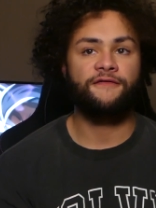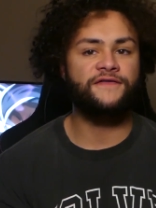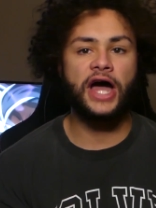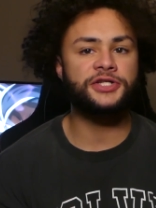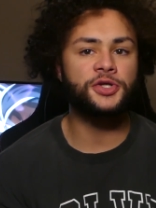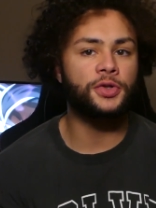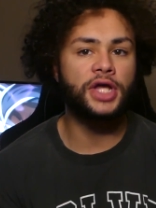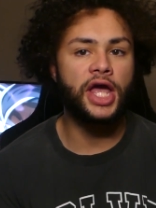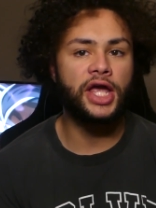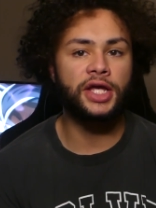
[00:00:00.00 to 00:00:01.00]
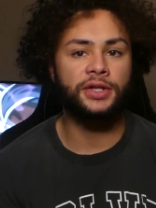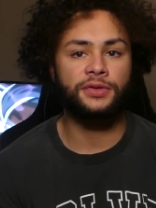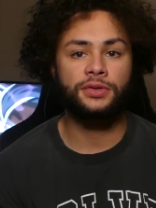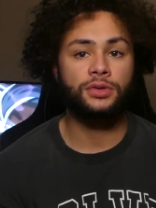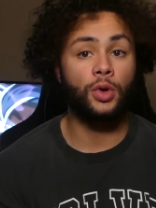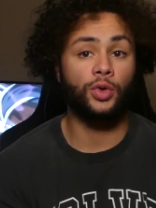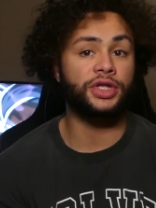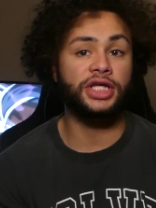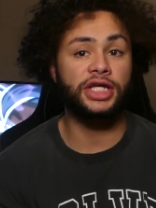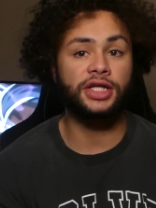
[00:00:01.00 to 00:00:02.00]
fast all day and
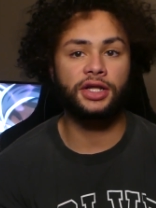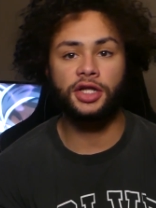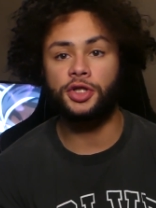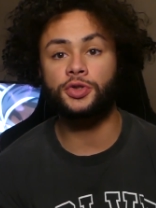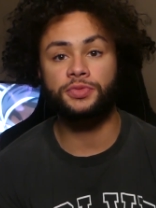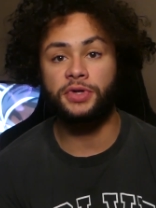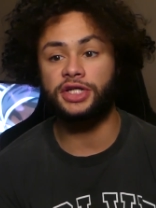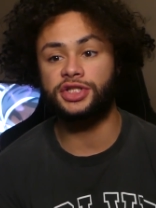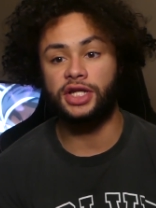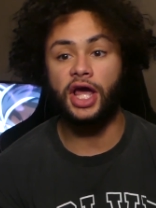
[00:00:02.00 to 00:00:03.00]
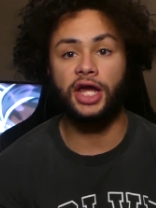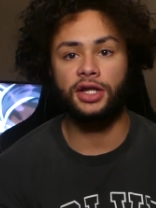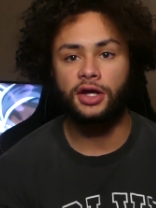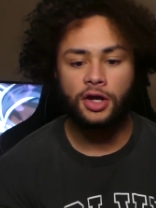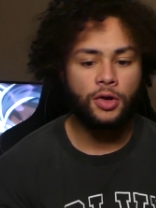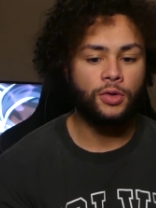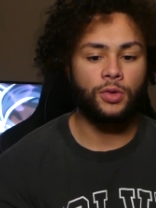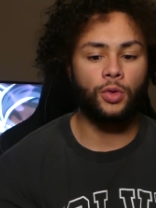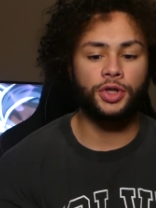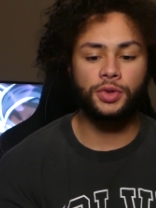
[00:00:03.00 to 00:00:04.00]
only eat in a huge binge at night.
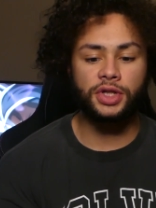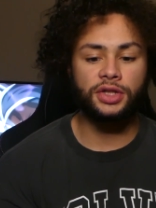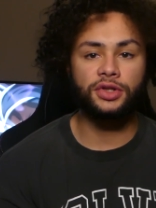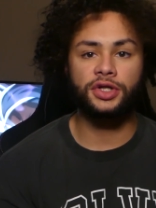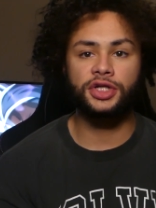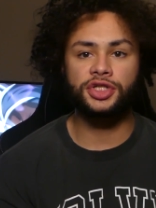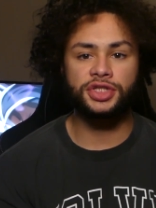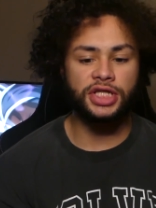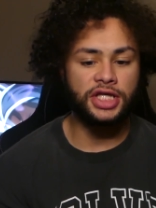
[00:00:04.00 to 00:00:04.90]
Or you can literally just